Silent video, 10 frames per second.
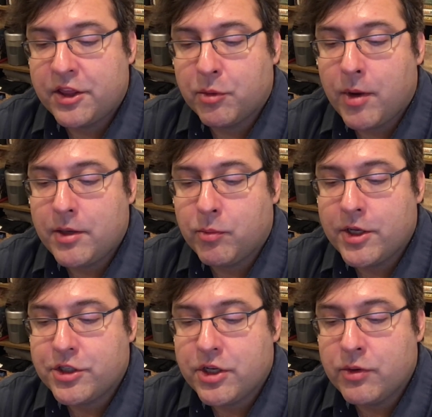the White
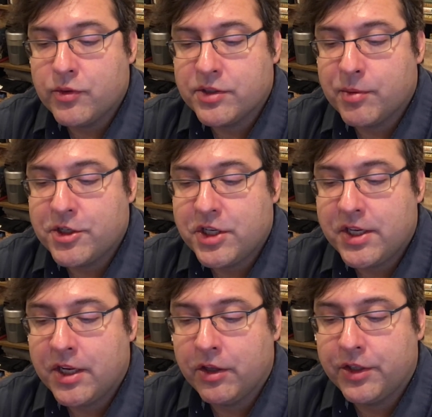Witch used when she
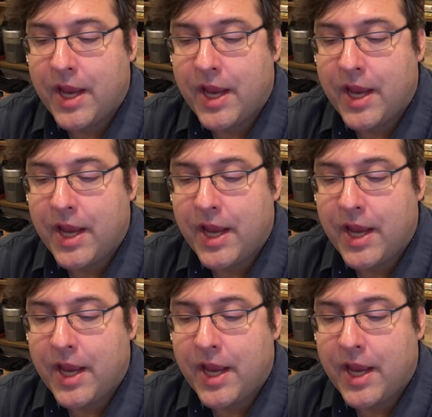killed